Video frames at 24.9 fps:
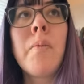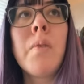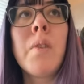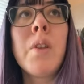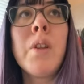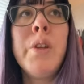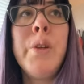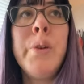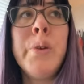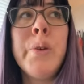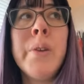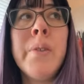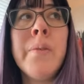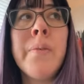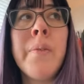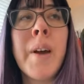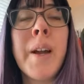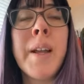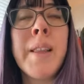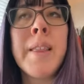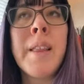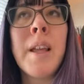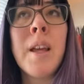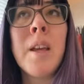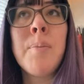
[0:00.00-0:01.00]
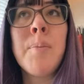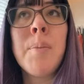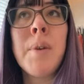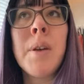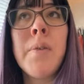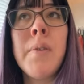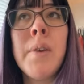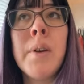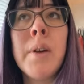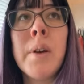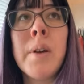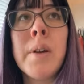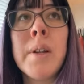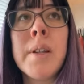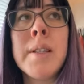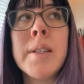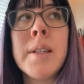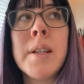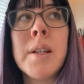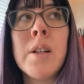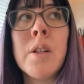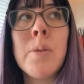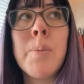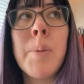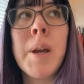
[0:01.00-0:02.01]
you can find them if you go to
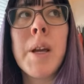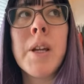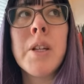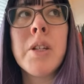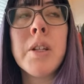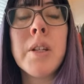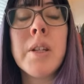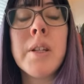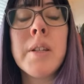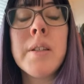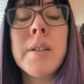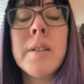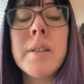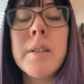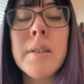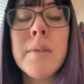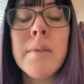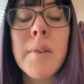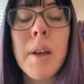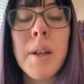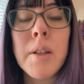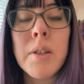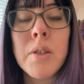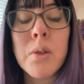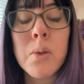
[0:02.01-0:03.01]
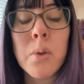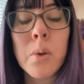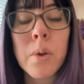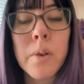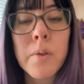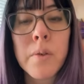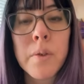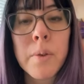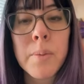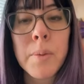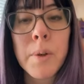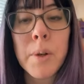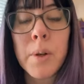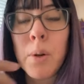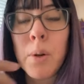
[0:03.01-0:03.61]
single pages and sort from new to